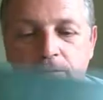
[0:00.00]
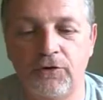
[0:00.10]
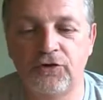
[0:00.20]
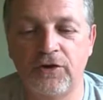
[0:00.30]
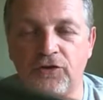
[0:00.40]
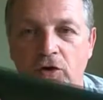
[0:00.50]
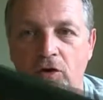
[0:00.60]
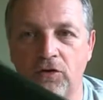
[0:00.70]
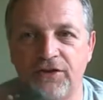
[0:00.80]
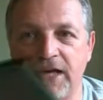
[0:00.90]
So it's
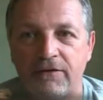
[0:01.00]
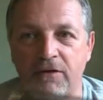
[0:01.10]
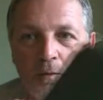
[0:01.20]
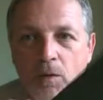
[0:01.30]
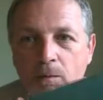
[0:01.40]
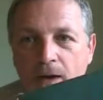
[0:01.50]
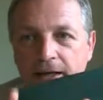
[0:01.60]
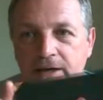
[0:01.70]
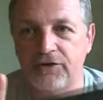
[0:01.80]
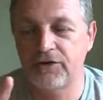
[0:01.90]
all together in one
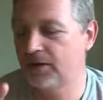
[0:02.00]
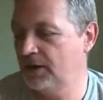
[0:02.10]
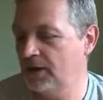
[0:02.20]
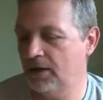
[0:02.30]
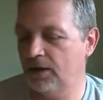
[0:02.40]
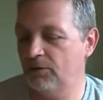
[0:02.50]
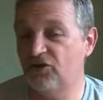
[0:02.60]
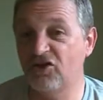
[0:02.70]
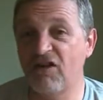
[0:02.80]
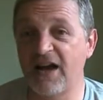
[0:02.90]
place, which
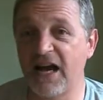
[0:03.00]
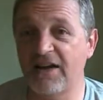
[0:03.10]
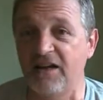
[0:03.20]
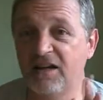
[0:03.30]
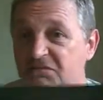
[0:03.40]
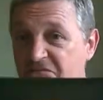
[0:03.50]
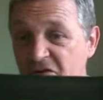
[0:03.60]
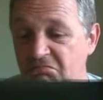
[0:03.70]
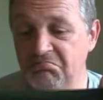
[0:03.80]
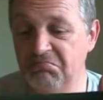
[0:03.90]
is a great idea.
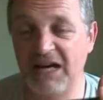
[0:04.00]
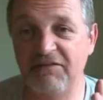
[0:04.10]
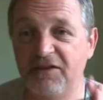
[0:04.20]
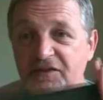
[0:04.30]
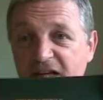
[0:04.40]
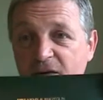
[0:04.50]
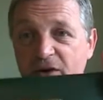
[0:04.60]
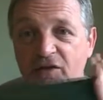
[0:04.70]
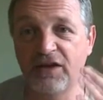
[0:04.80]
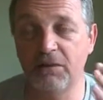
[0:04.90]
About 15
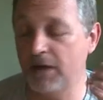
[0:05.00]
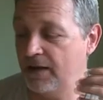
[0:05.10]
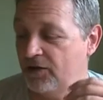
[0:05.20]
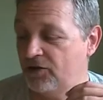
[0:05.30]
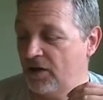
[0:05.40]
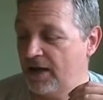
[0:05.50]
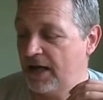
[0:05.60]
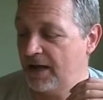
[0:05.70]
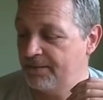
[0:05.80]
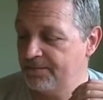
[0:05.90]
quid off eBay, that's all they are.